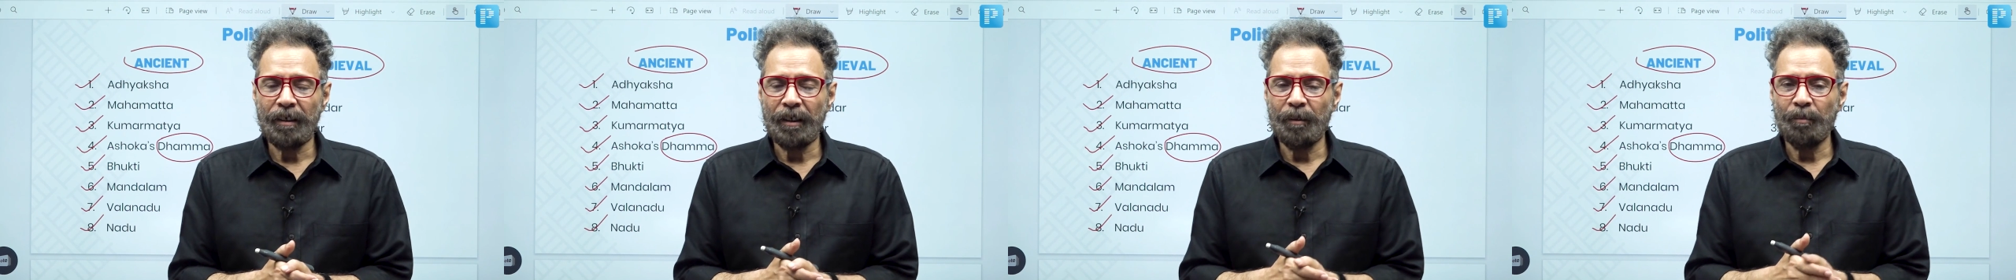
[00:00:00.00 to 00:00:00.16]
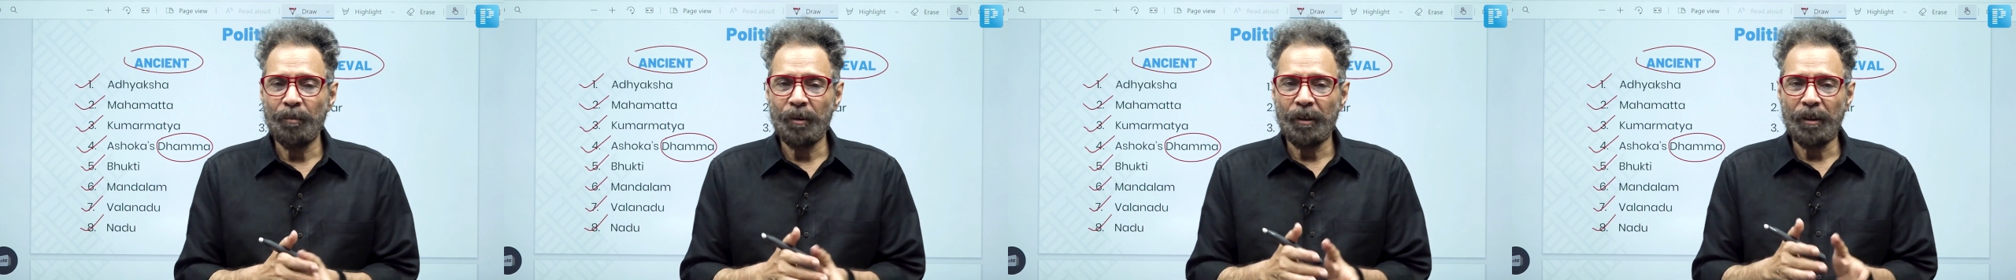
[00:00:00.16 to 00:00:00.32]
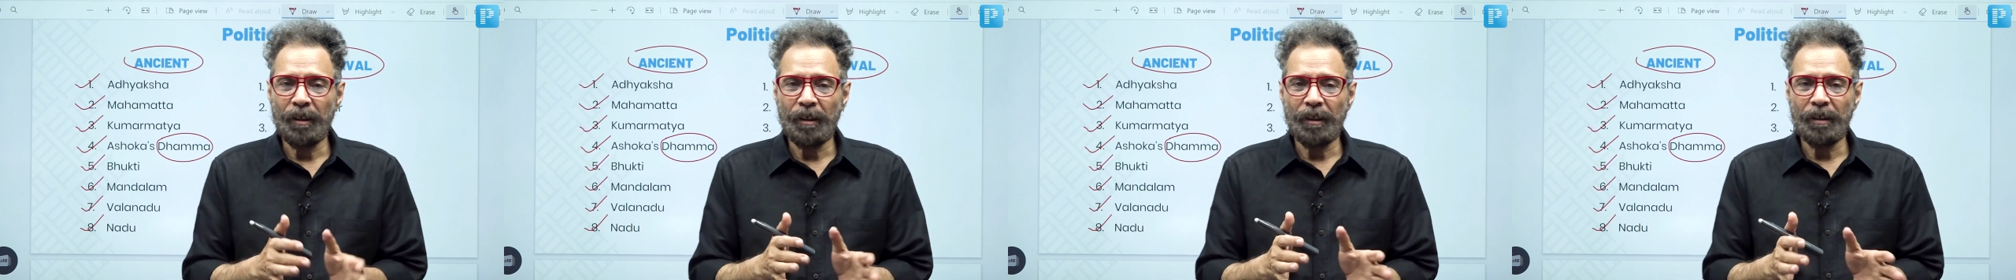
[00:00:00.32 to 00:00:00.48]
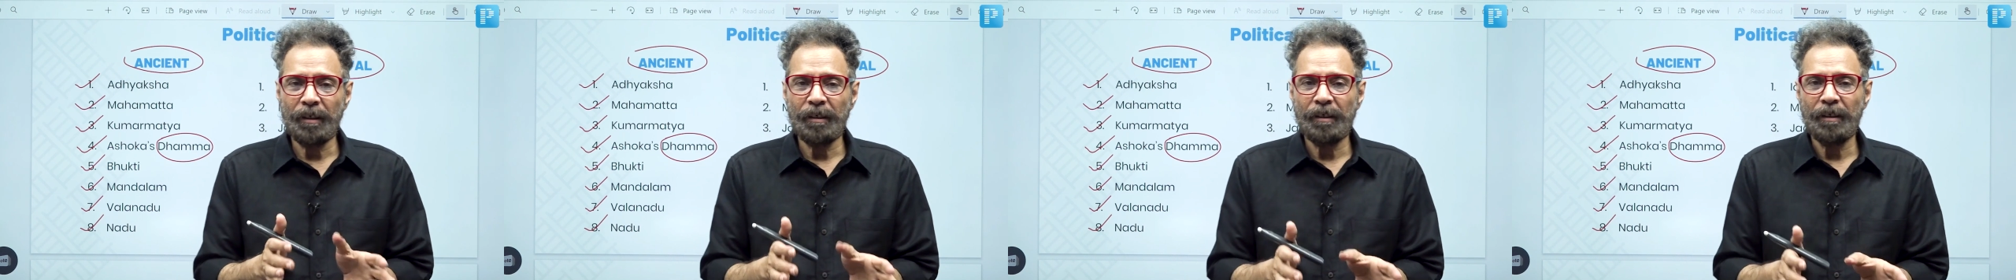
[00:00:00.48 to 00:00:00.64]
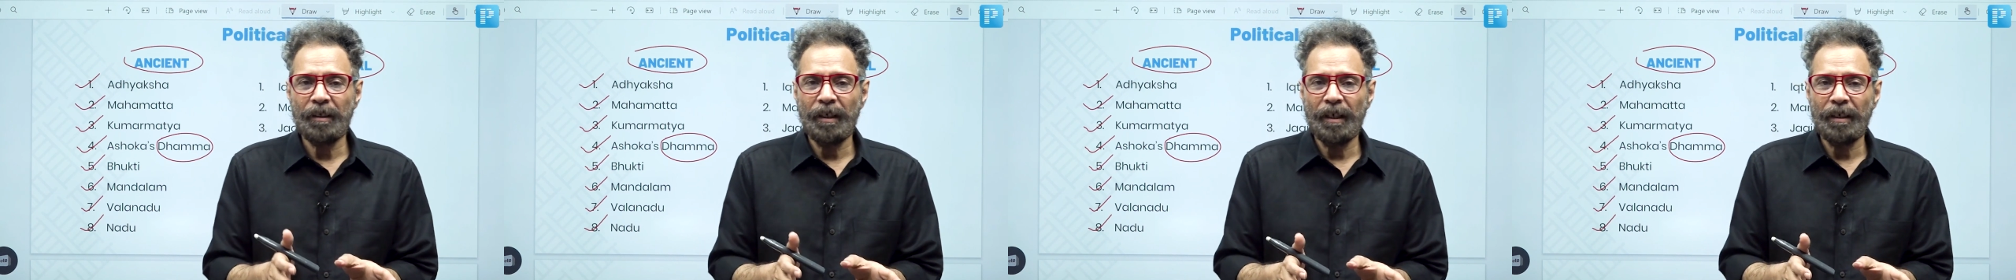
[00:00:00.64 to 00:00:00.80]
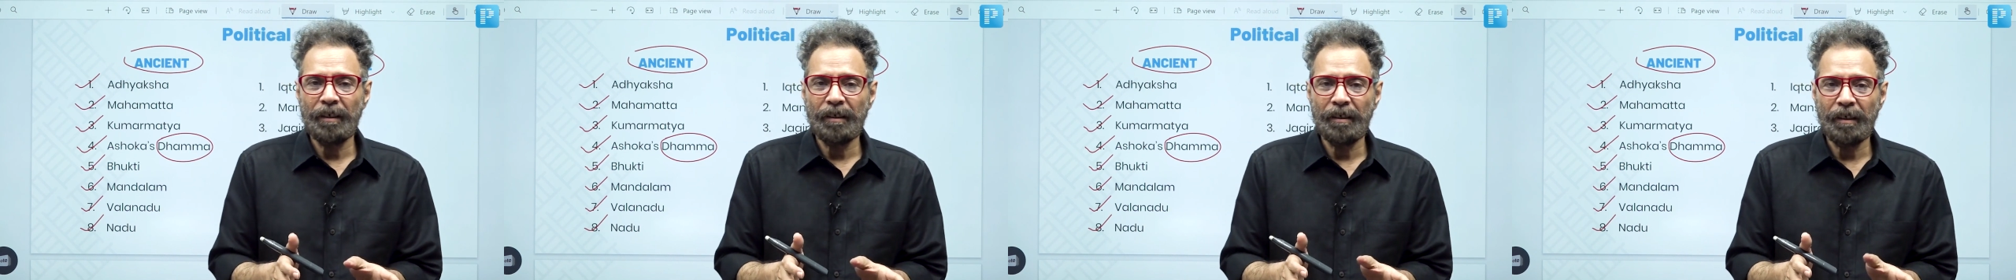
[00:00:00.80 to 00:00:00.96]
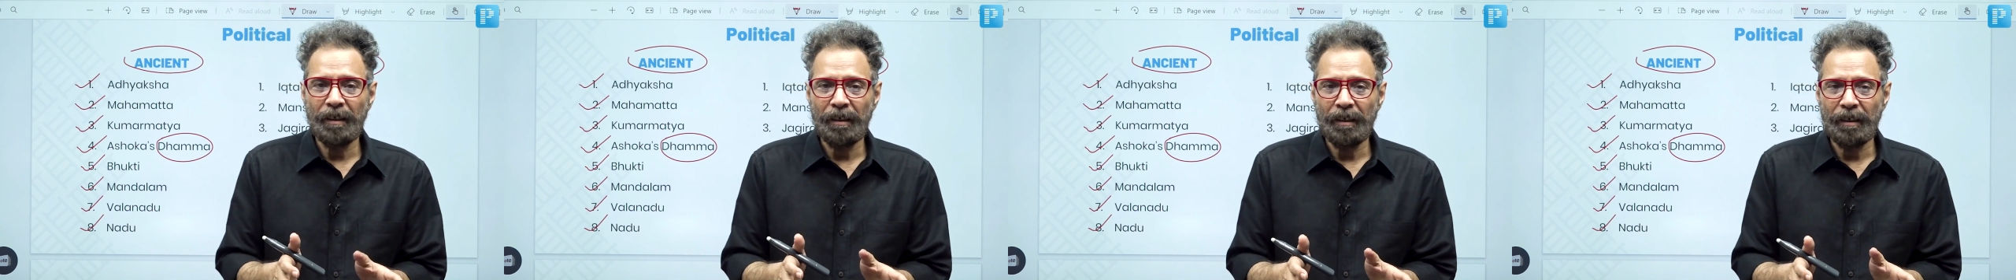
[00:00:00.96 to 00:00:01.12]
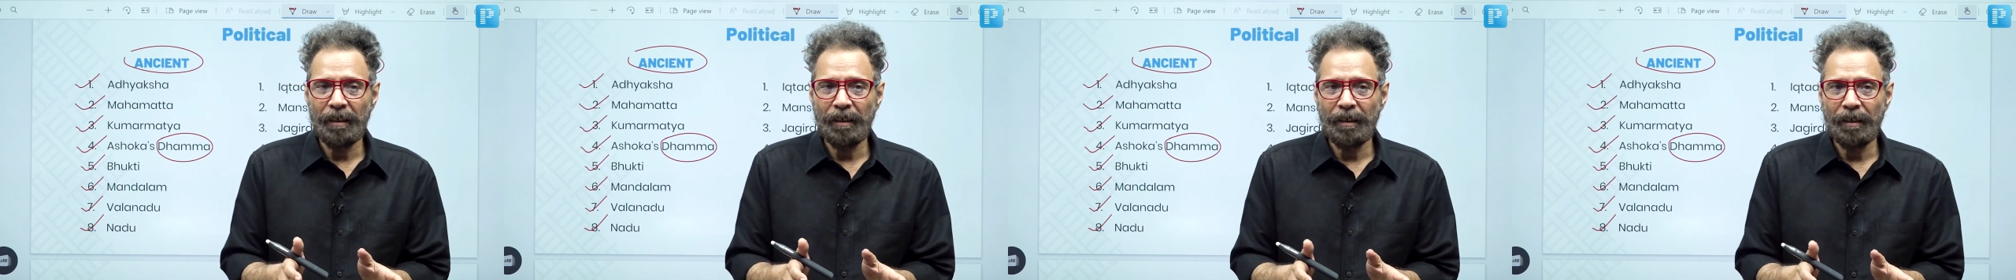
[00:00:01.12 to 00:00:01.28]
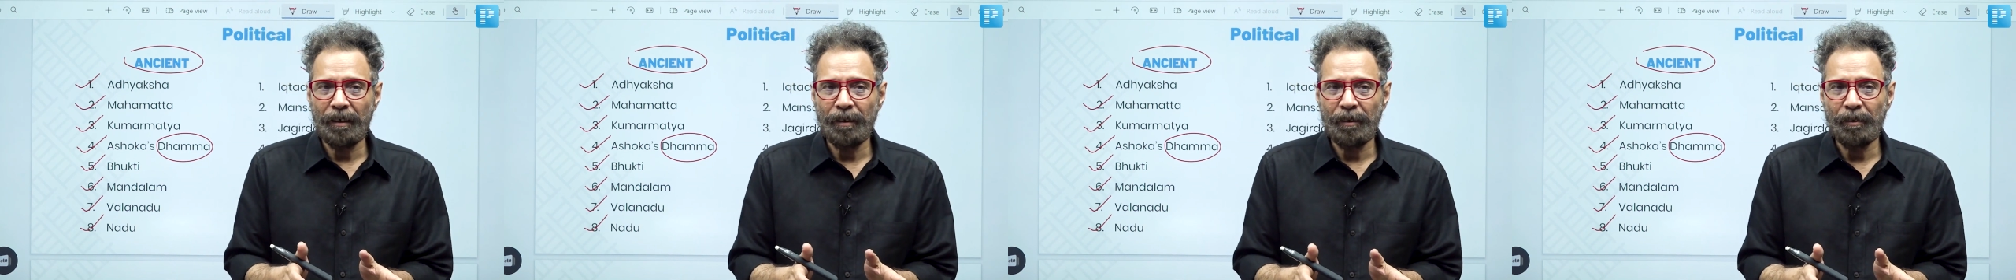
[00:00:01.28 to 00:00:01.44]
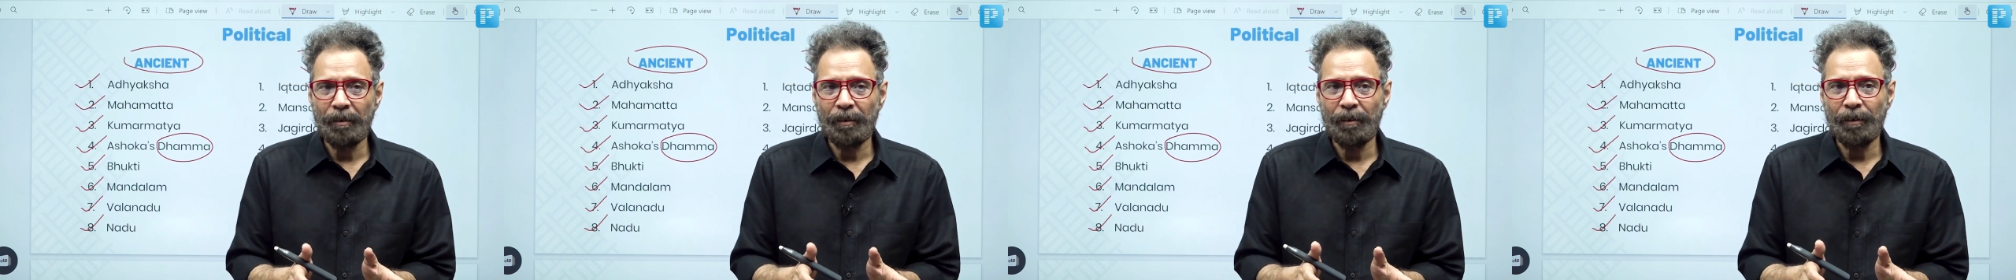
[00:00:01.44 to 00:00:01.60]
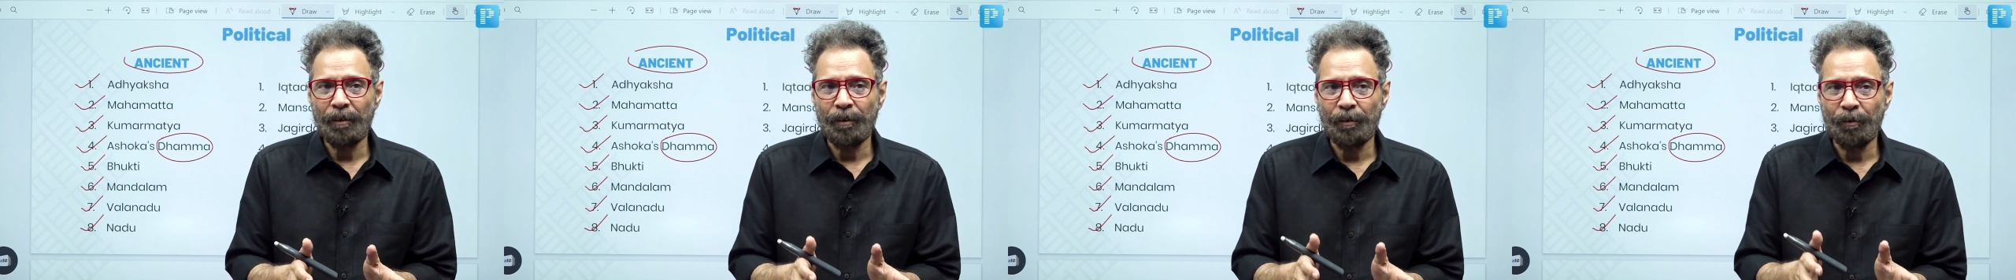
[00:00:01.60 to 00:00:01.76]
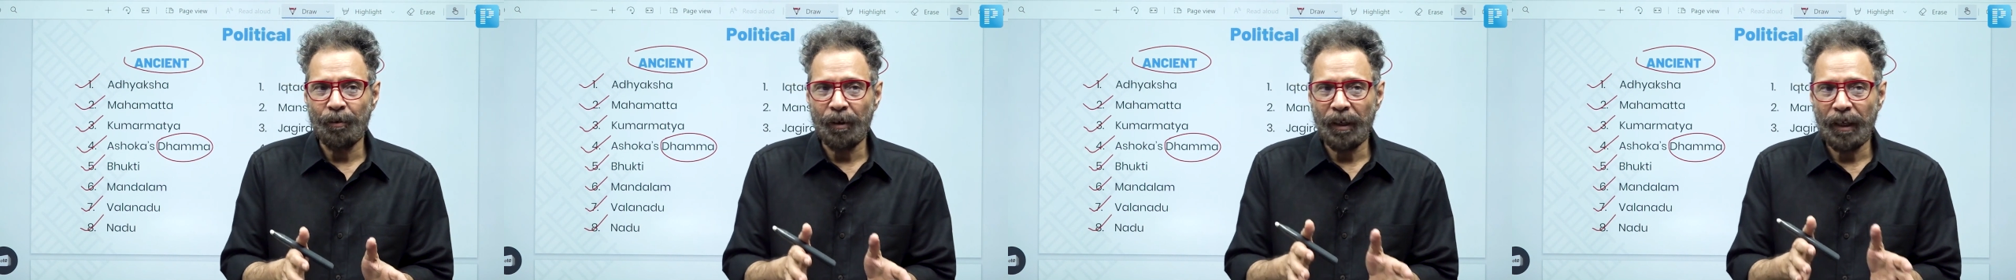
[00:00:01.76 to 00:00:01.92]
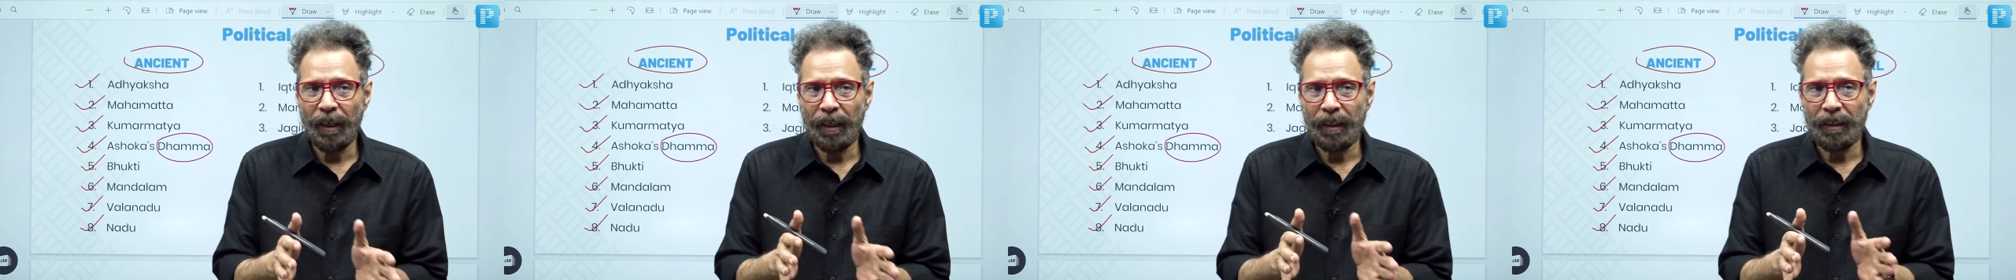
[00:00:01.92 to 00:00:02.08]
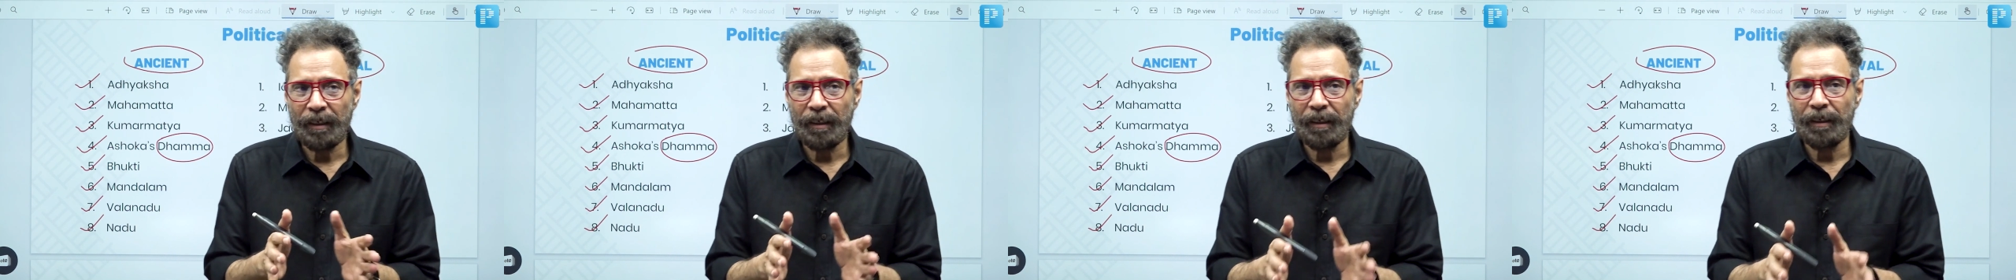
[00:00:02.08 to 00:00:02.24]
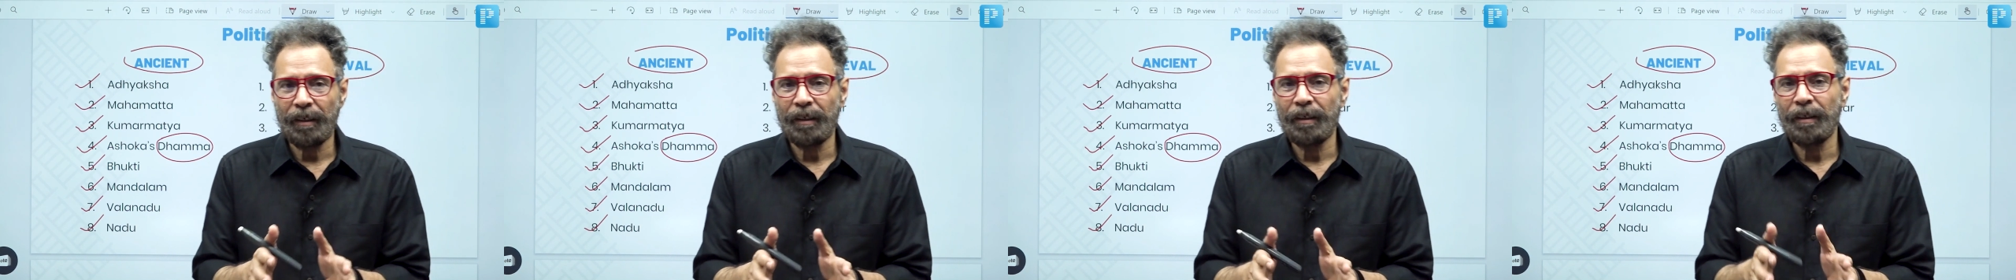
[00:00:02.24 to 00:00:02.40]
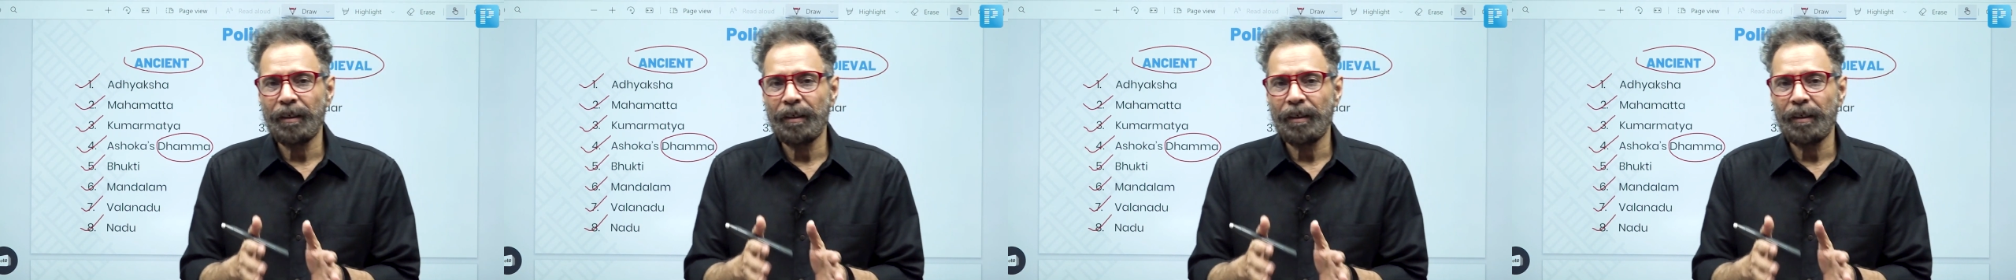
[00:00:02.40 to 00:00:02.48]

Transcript: emerged as a great